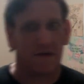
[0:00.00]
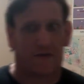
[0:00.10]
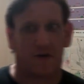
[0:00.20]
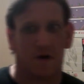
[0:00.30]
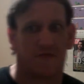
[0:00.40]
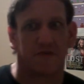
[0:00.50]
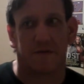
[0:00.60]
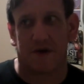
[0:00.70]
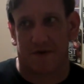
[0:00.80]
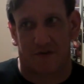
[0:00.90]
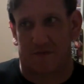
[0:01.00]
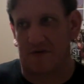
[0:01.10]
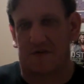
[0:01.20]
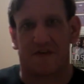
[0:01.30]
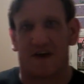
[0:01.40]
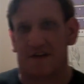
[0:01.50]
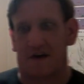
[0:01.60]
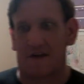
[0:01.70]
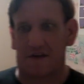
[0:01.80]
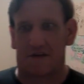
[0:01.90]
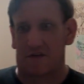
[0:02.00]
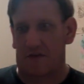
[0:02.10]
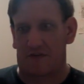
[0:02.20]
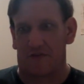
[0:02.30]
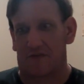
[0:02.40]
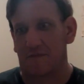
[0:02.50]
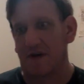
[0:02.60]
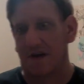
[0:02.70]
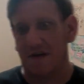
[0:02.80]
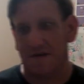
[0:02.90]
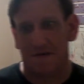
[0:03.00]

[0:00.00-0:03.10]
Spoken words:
set up for them yet because apparently they hadn't gotten it into the system yet.